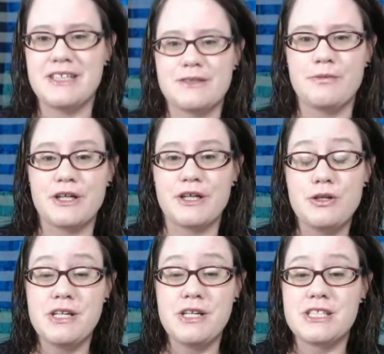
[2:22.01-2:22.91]
of like,
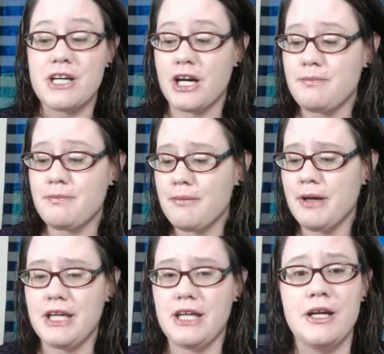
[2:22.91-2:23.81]
you need to talk about
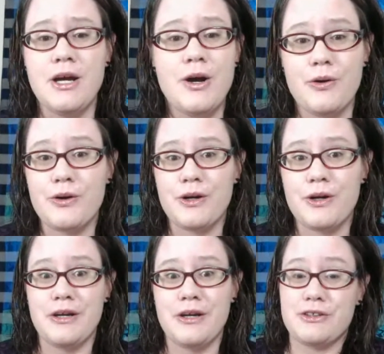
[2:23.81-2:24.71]
money, or
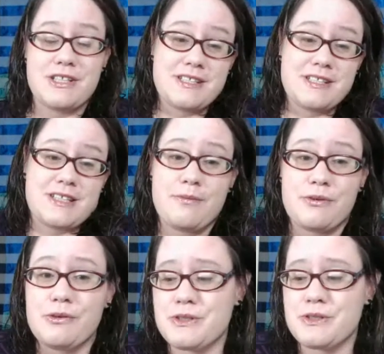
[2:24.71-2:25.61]
did this come
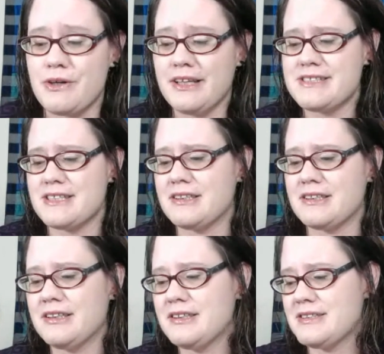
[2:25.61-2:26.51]
through, so I listen.
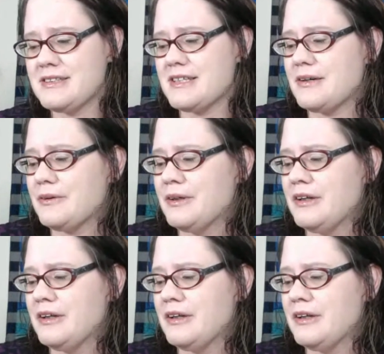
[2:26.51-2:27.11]
So